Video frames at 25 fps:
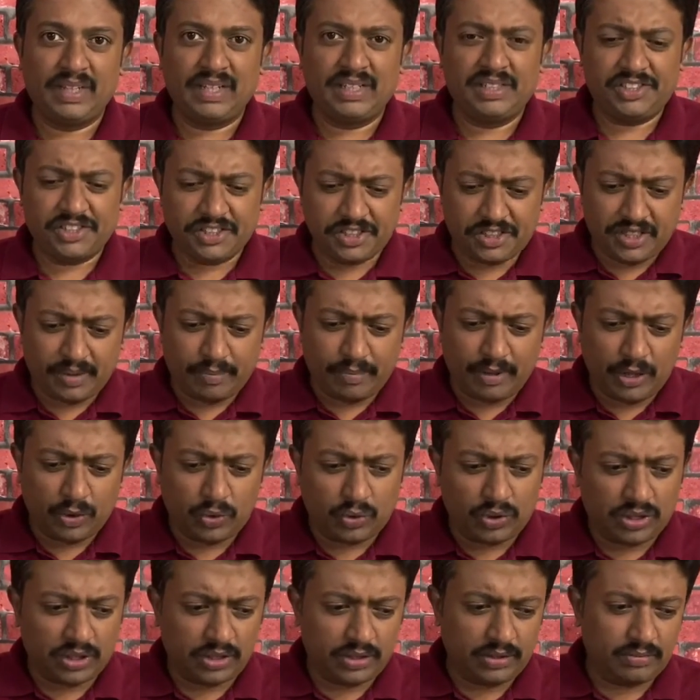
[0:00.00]
just
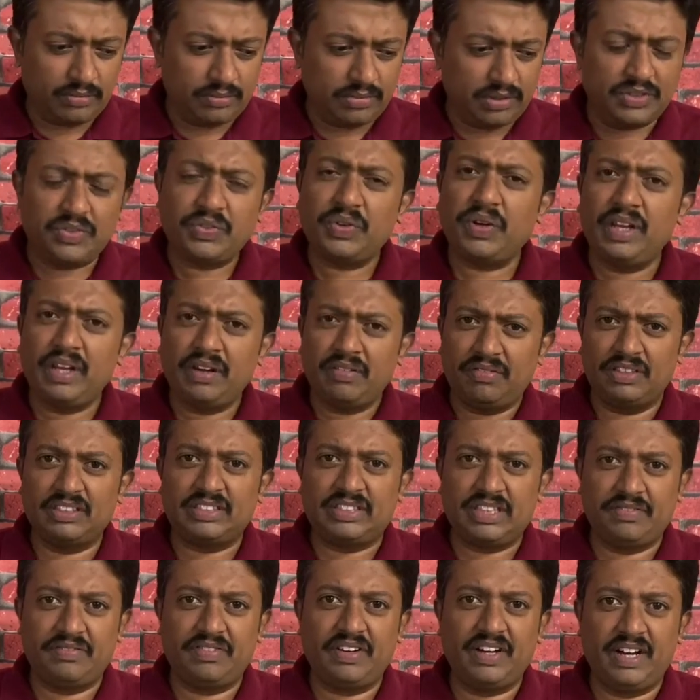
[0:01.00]
about 3
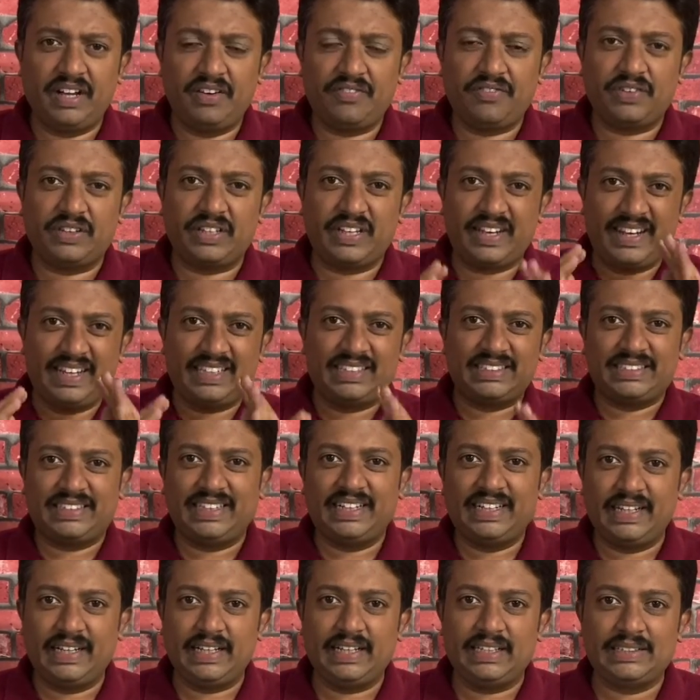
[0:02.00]
hours every day for the next
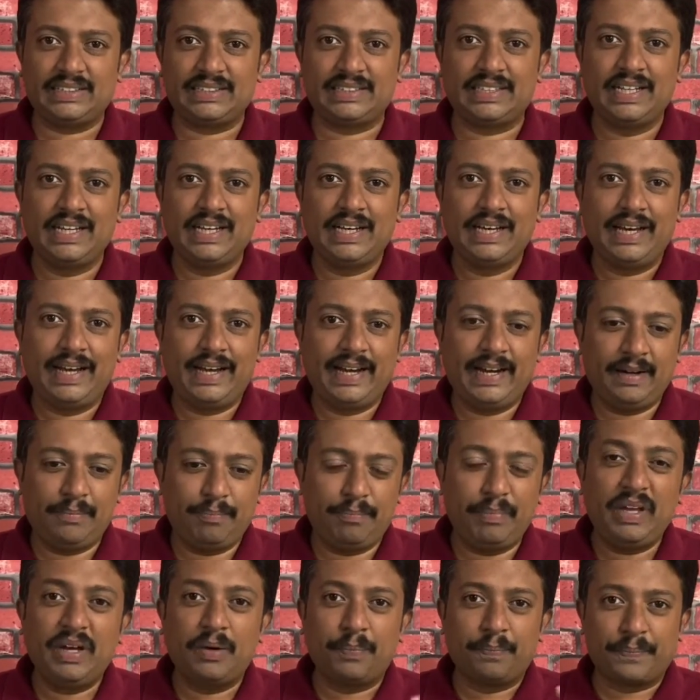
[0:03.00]
10 days and
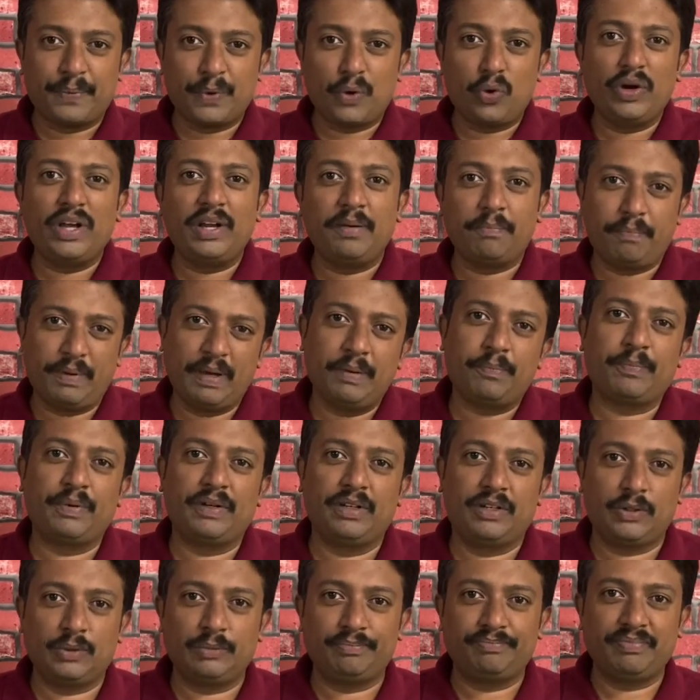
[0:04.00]
be a pro in paper
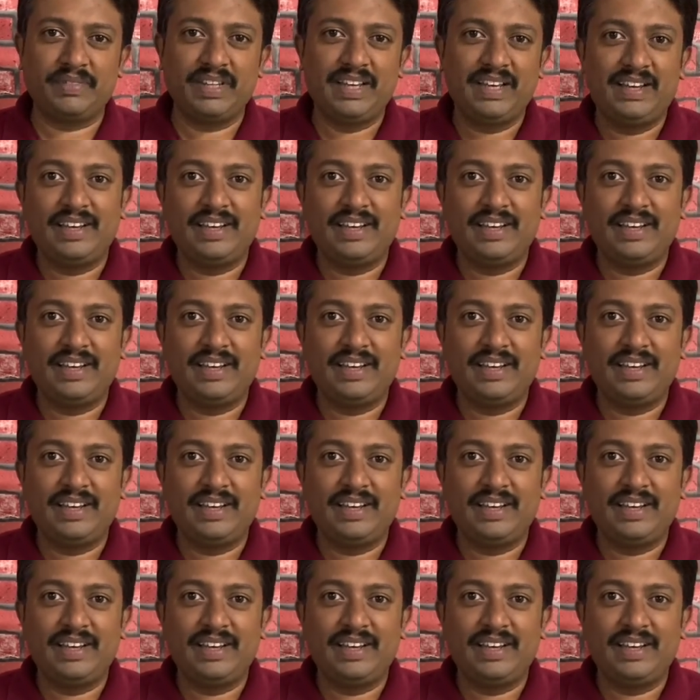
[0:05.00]
2.